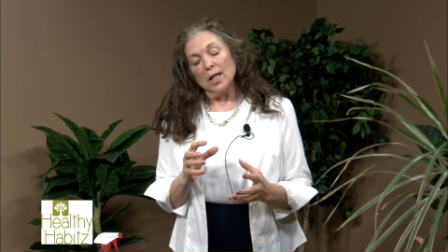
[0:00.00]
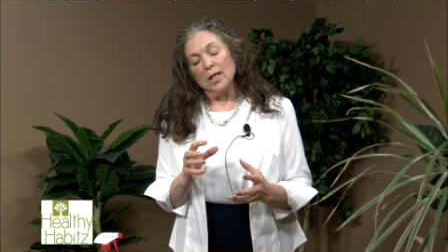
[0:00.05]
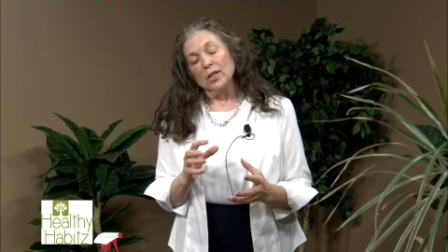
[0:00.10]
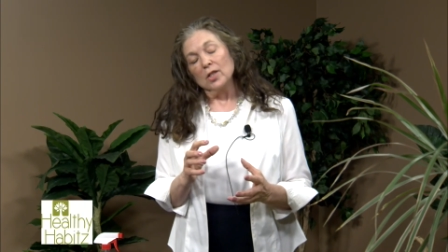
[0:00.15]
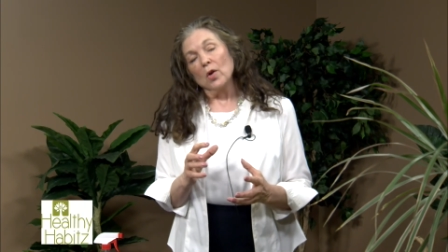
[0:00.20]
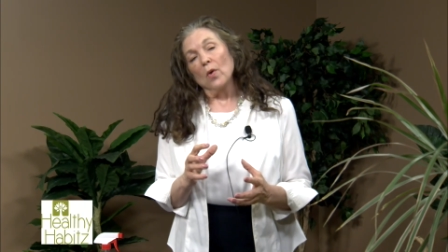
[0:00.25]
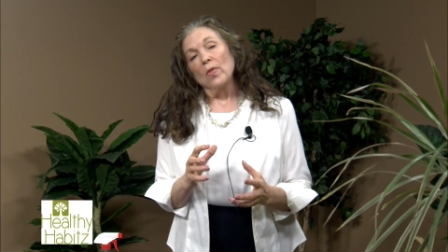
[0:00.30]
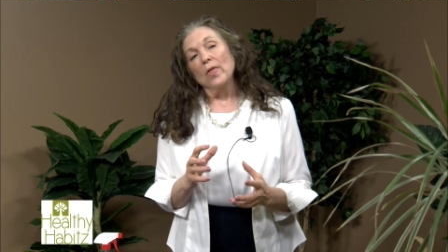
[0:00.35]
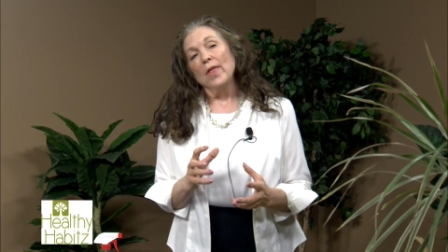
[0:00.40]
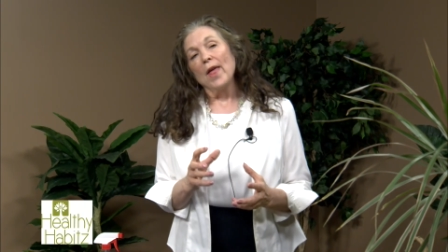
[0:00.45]

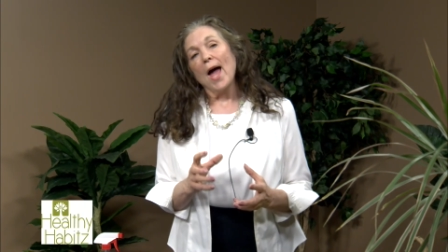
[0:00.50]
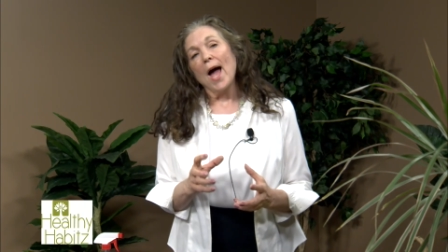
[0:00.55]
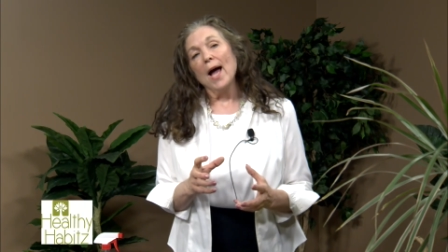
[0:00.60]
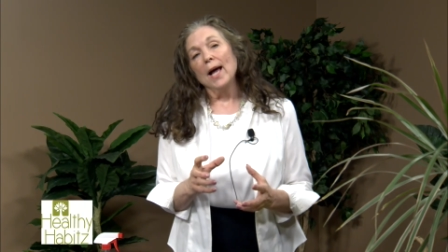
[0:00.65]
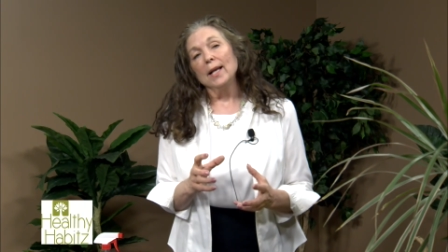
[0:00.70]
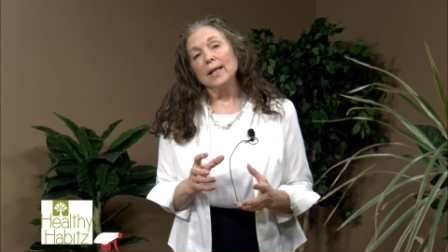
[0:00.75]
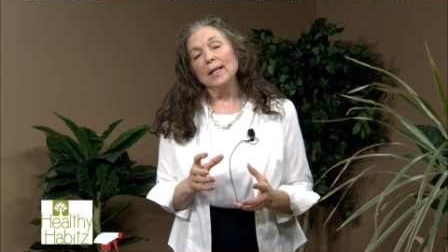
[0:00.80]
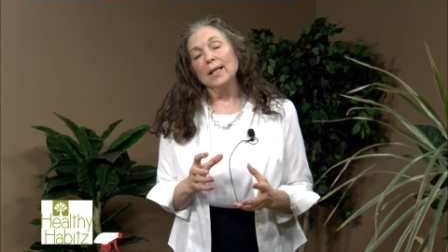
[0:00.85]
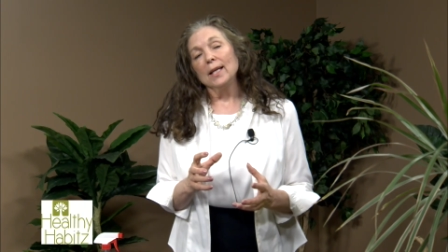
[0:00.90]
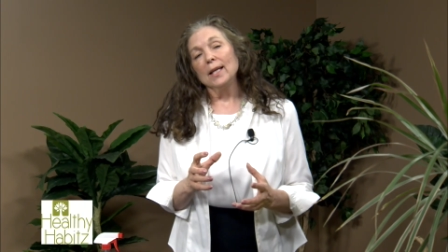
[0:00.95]
So
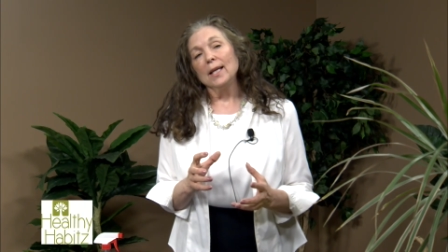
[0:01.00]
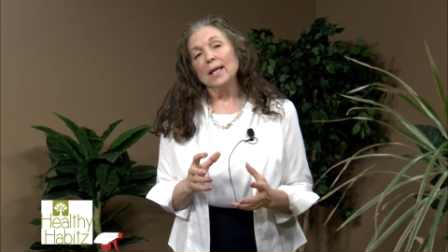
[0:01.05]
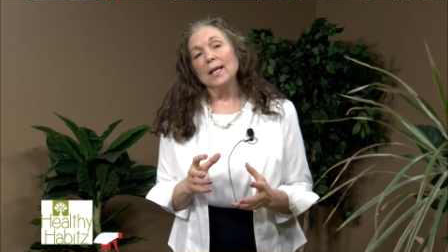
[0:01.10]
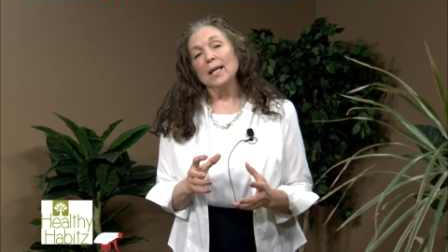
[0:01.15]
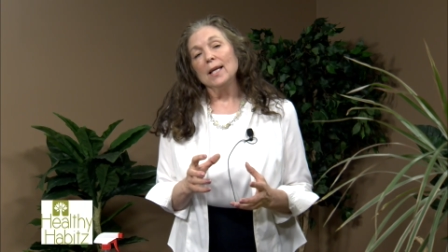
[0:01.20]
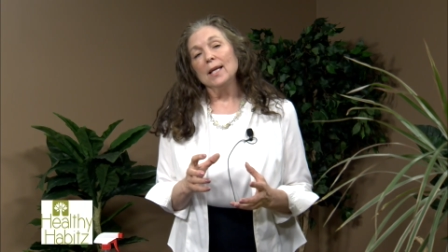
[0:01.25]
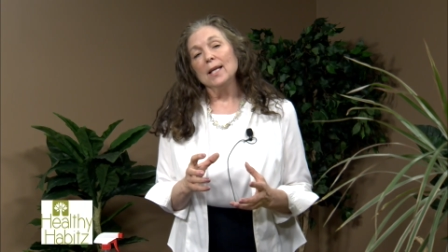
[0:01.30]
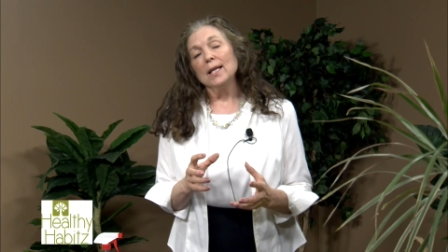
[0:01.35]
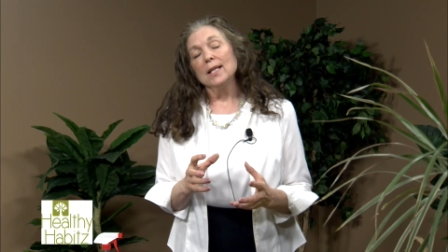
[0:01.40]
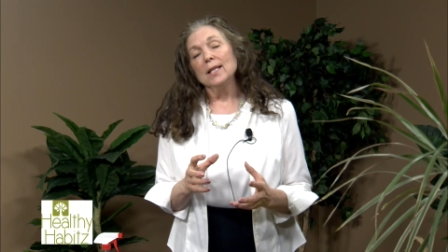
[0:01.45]
that
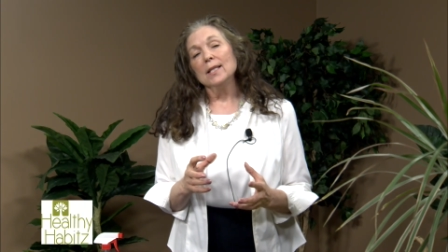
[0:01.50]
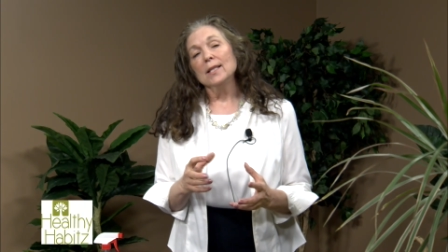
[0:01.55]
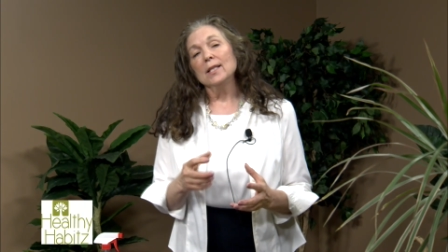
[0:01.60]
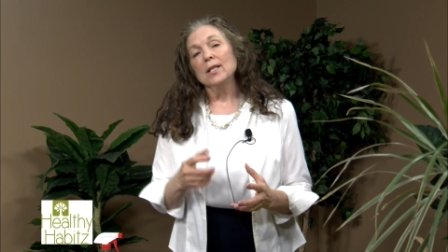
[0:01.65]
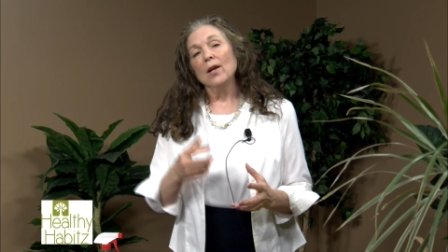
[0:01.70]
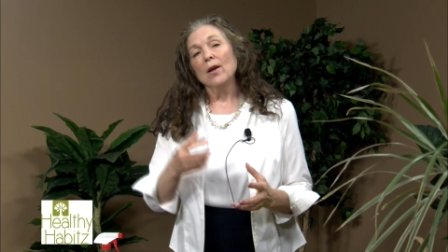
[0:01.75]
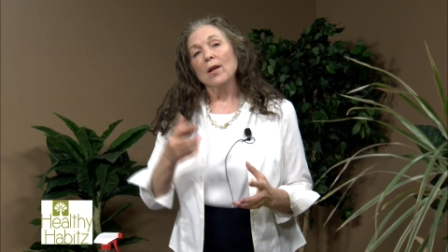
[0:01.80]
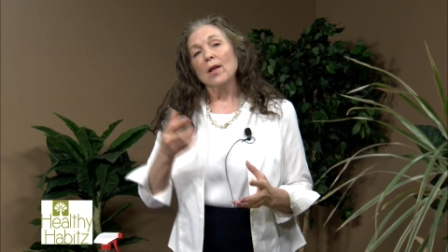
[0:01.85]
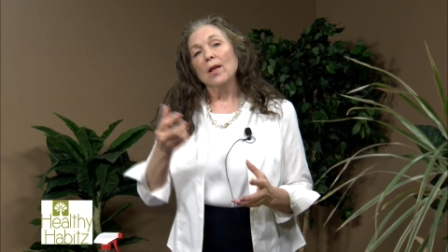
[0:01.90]
is